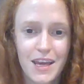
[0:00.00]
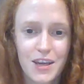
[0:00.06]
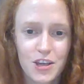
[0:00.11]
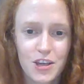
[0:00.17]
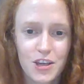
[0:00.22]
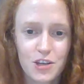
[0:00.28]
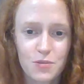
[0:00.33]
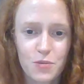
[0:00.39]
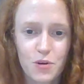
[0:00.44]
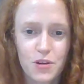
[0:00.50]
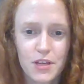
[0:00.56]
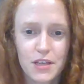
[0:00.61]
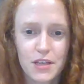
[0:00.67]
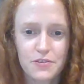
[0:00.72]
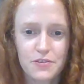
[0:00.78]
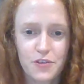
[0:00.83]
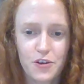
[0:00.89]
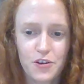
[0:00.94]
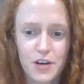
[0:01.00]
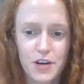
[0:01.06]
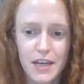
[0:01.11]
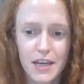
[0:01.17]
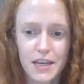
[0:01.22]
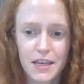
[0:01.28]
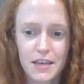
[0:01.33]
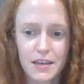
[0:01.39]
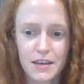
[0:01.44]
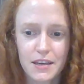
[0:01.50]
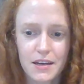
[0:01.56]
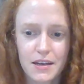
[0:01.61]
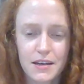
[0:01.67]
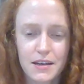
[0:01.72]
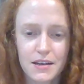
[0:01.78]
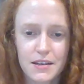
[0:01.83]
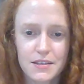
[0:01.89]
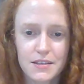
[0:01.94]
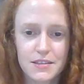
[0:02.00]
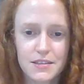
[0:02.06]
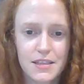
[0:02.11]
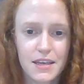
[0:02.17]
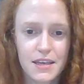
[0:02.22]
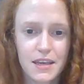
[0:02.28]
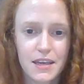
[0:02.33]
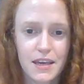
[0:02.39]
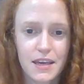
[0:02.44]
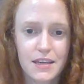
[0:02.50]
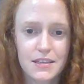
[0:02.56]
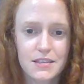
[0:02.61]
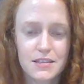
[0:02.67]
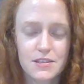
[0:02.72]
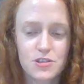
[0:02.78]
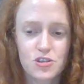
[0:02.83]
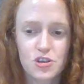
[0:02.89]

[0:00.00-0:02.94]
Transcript: Good morning, Foray. Today is